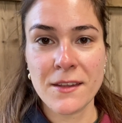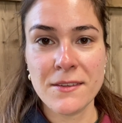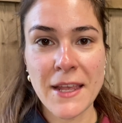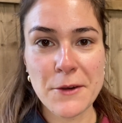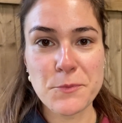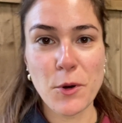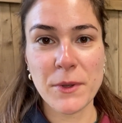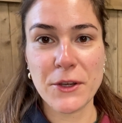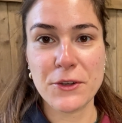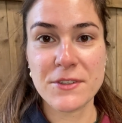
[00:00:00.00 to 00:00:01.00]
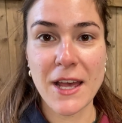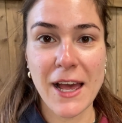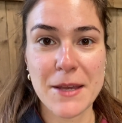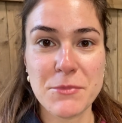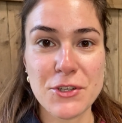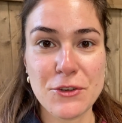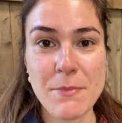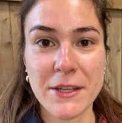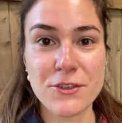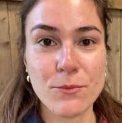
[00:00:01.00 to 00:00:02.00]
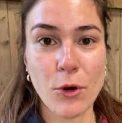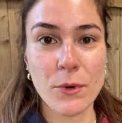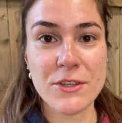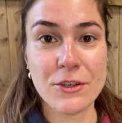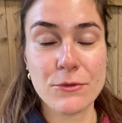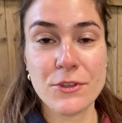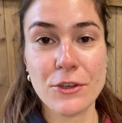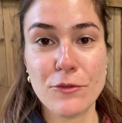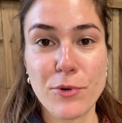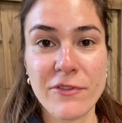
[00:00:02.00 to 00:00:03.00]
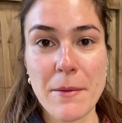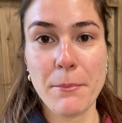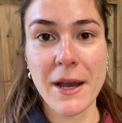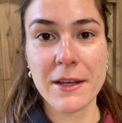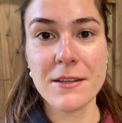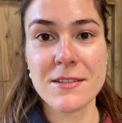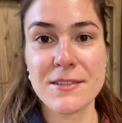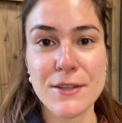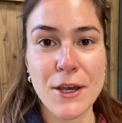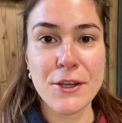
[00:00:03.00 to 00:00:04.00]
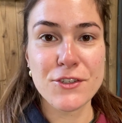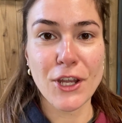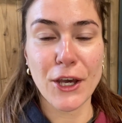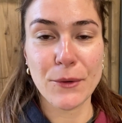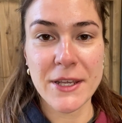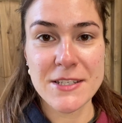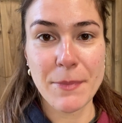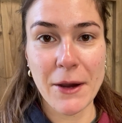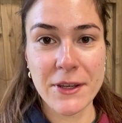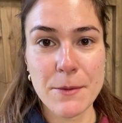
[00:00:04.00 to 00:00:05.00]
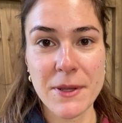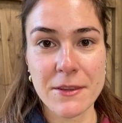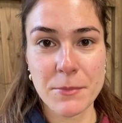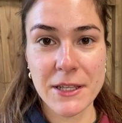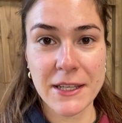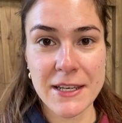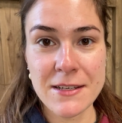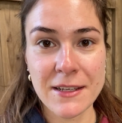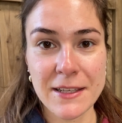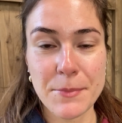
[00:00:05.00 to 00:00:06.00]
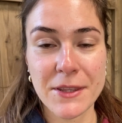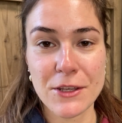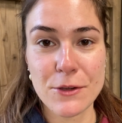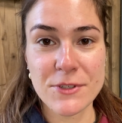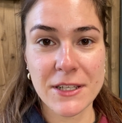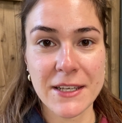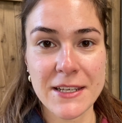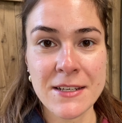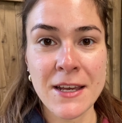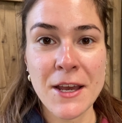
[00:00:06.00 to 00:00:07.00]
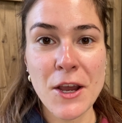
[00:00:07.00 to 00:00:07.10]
Now's probably a good time to mention what we do to prevent maggots. So it's about keeping them clean, keeping the ewes clean.